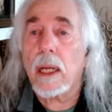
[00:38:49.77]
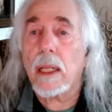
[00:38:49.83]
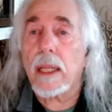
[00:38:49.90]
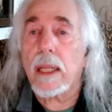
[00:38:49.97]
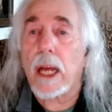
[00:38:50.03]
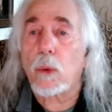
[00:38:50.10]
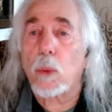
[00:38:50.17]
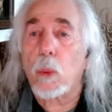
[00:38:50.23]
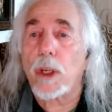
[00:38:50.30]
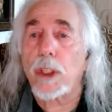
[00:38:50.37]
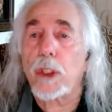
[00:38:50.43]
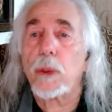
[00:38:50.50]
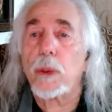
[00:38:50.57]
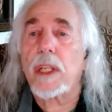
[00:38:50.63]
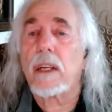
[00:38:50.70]
that
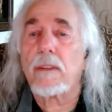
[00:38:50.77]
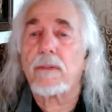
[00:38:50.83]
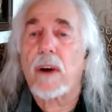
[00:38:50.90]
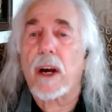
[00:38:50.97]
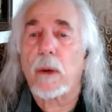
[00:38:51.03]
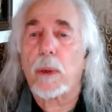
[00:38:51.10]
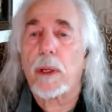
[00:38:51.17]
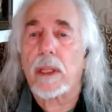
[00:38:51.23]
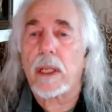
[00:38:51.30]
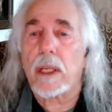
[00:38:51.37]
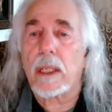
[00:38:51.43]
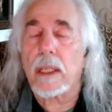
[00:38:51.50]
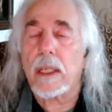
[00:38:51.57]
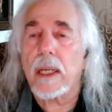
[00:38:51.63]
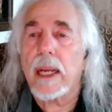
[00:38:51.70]
once you identify with
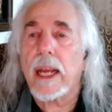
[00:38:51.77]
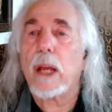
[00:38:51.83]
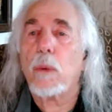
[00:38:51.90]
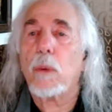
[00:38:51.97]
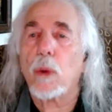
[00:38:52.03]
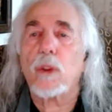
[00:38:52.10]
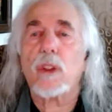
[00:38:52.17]
it, it will